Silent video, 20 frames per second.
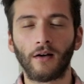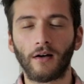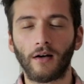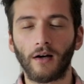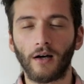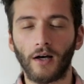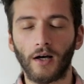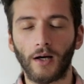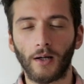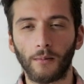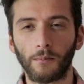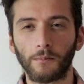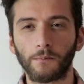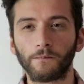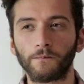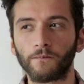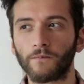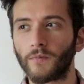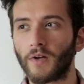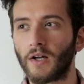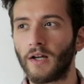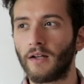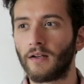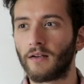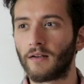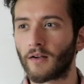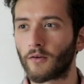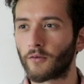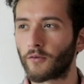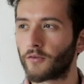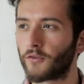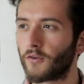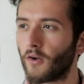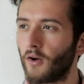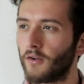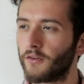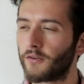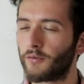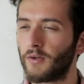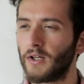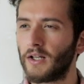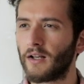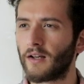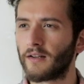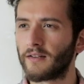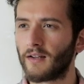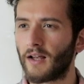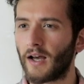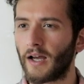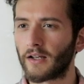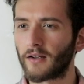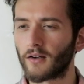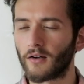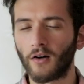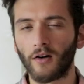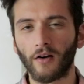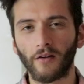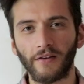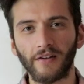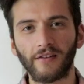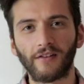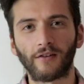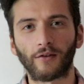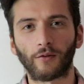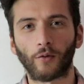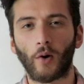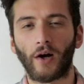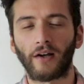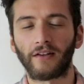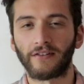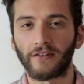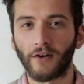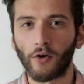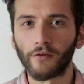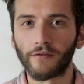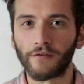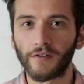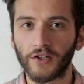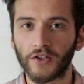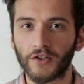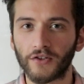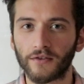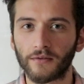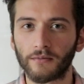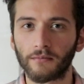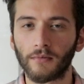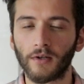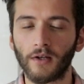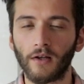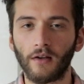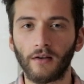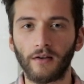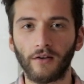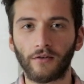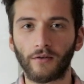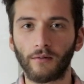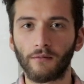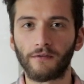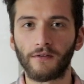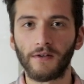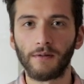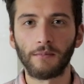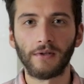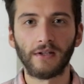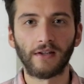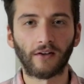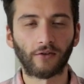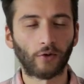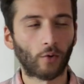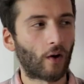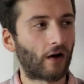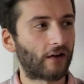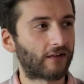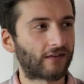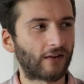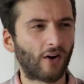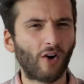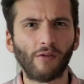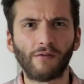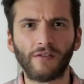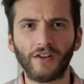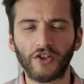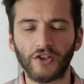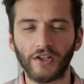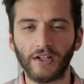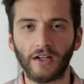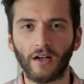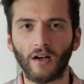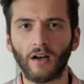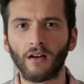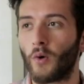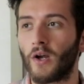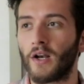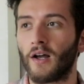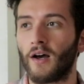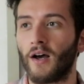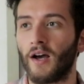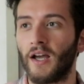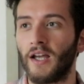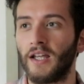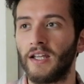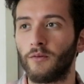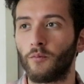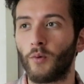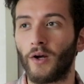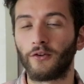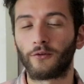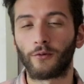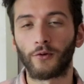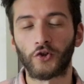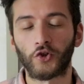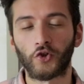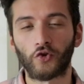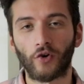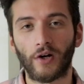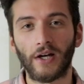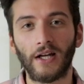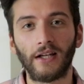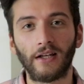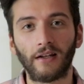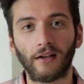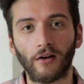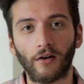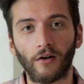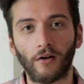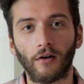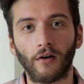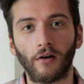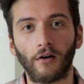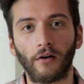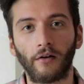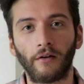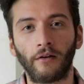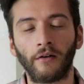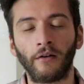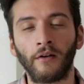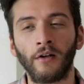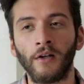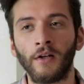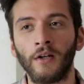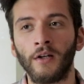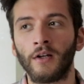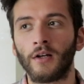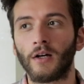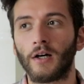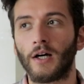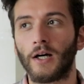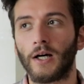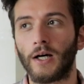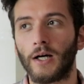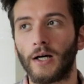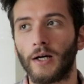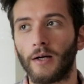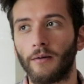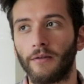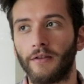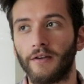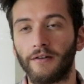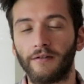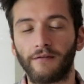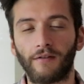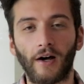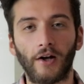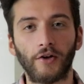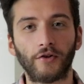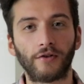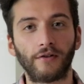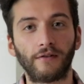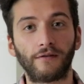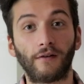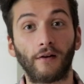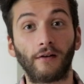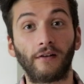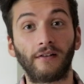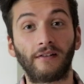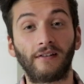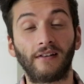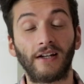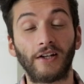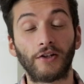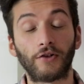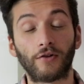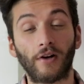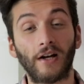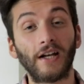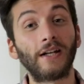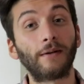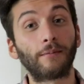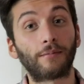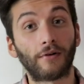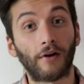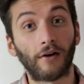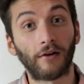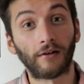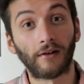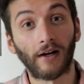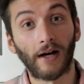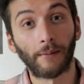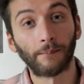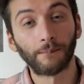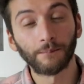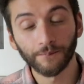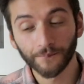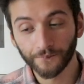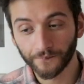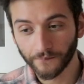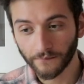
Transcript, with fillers: Um, and I was starting to realize like, oh, this is quite selfish. There's something in me that's quite selfish here. When I went to Australia on uh, the Divine Truth Volunteer Training Program